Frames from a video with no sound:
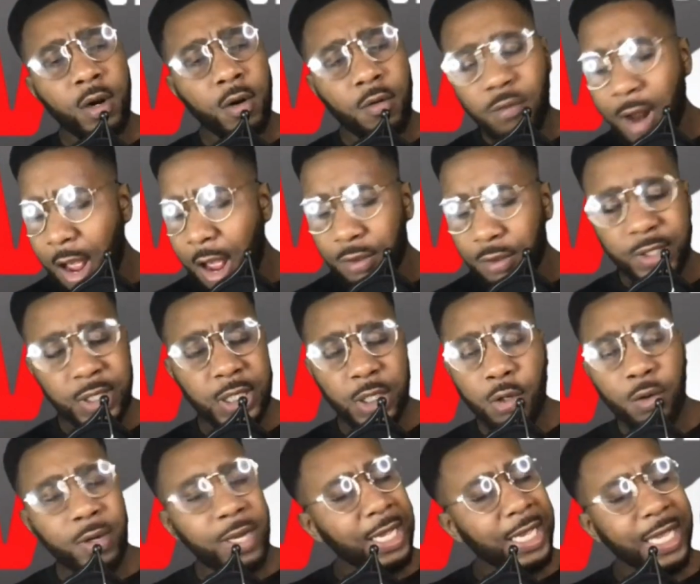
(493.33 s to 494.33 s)
Rousey
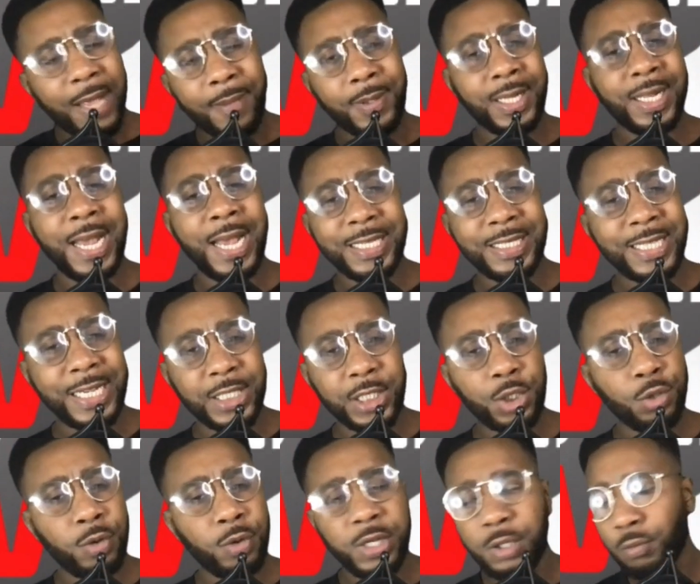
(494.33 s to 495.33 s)
couldn't capitalize in that
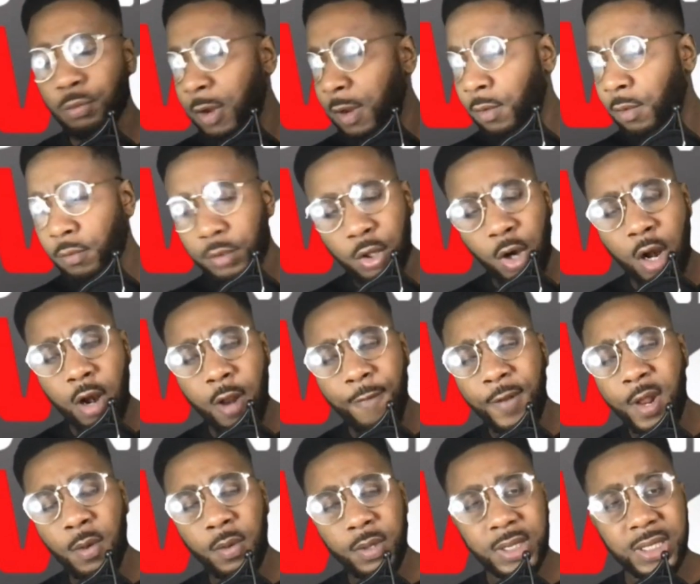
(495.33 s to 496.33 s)
situation when Charlotte
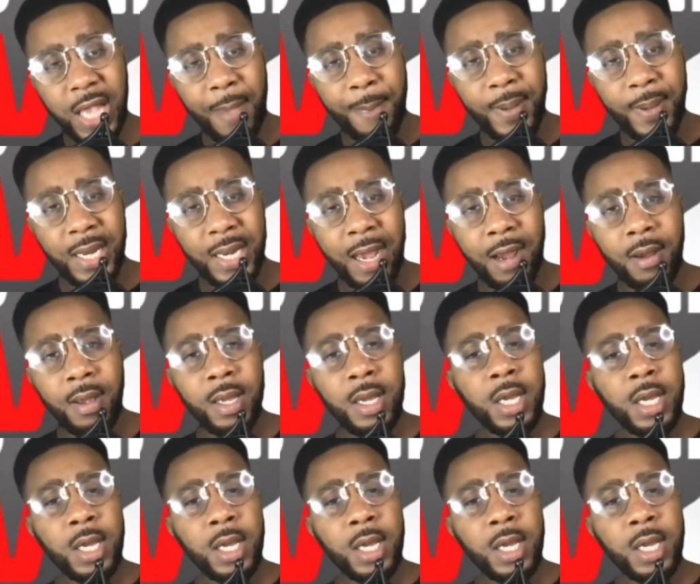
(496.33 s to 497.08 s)
Flair was tapping out.